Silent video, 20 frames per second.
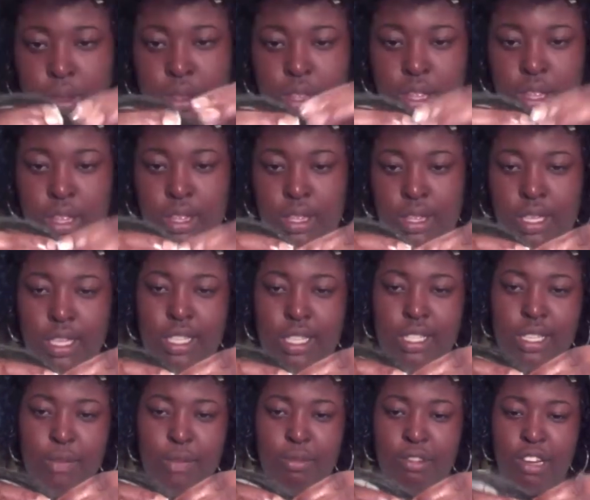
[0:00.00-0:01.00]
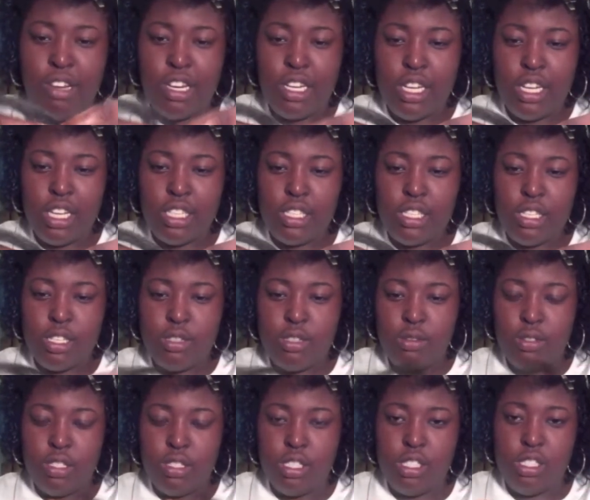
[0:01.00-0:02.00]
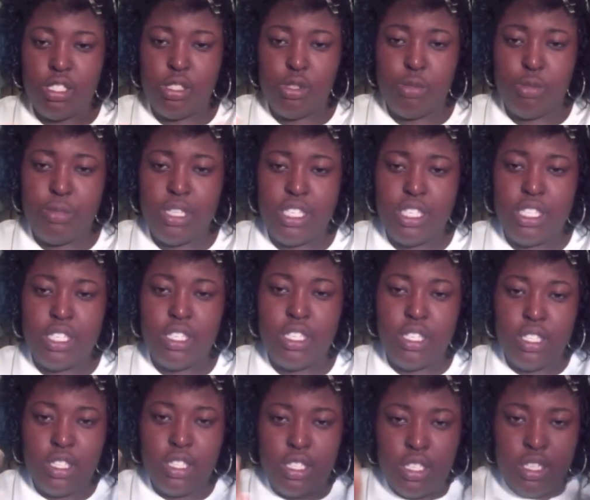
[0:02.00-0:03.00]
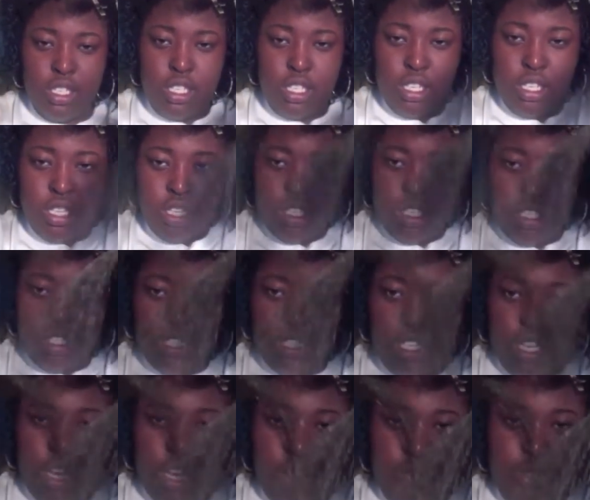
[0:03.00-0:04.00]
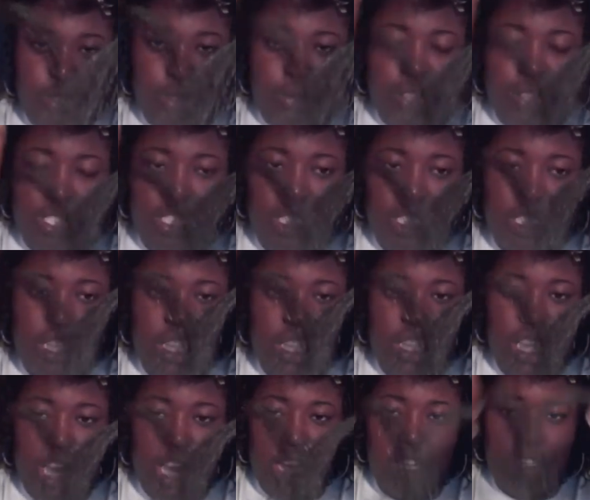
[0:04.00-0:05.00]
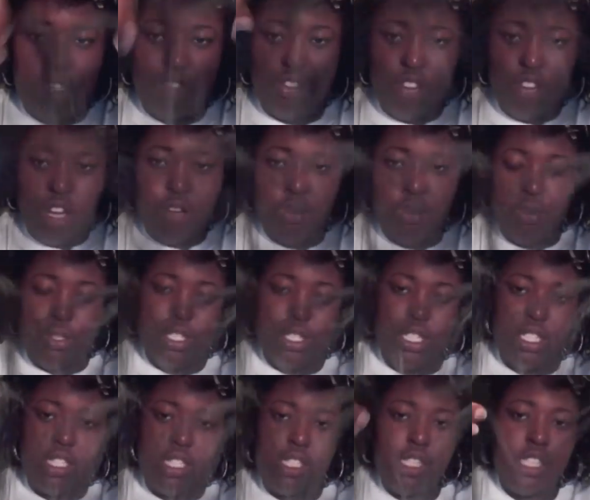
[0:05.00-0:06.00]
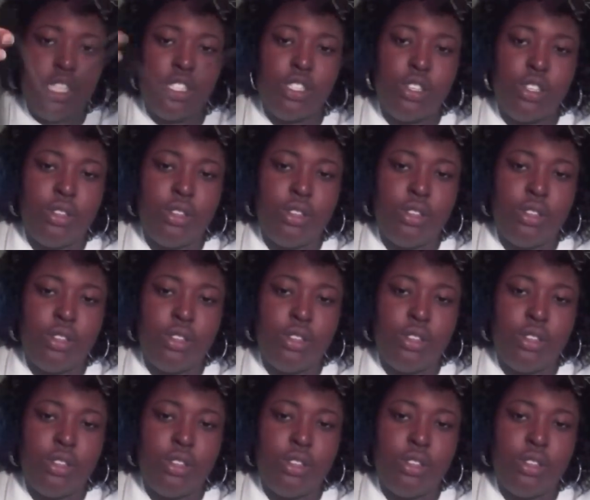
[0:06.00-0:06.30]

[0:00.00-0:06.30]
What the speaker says: I'll separate it like so into 2 pieces. So you're going to have 2 pieces like that. Try to hold it in the center.